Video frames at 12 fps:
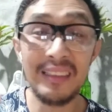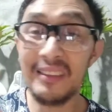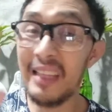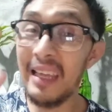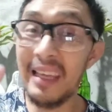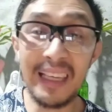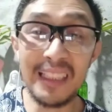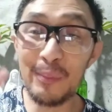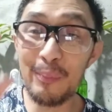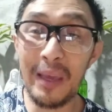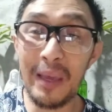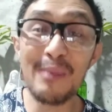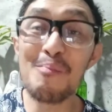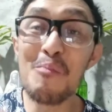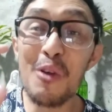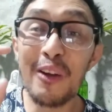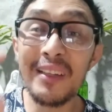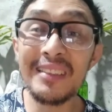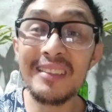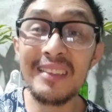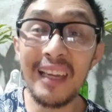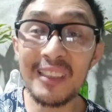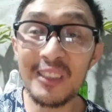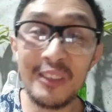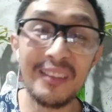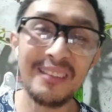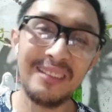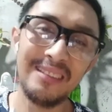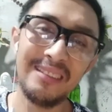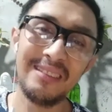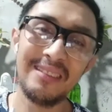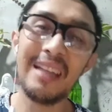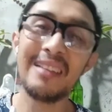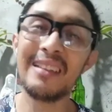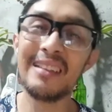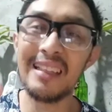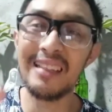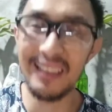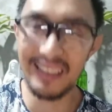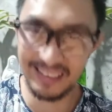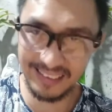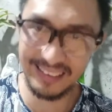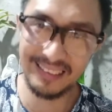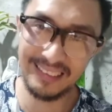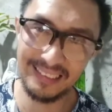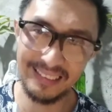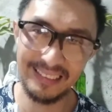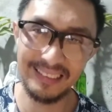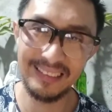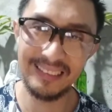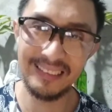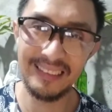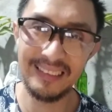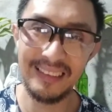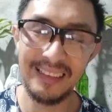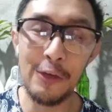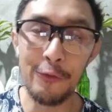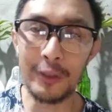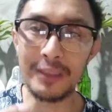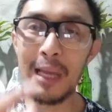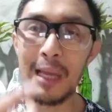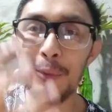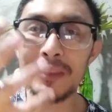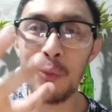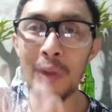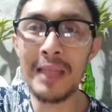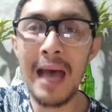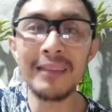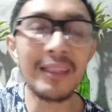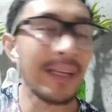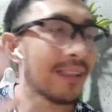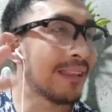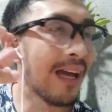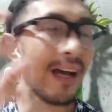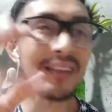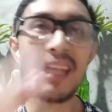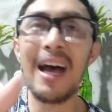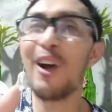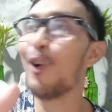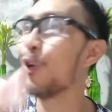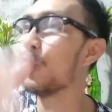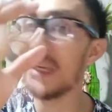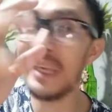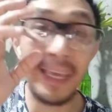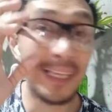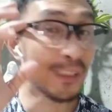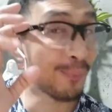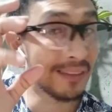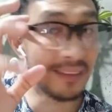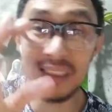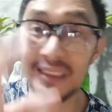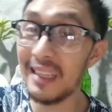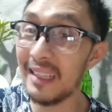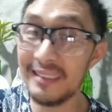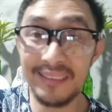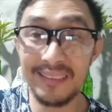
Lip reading: they expect more rejection rather than yes. For example, sa 100 na katao, nag-expect sila dyan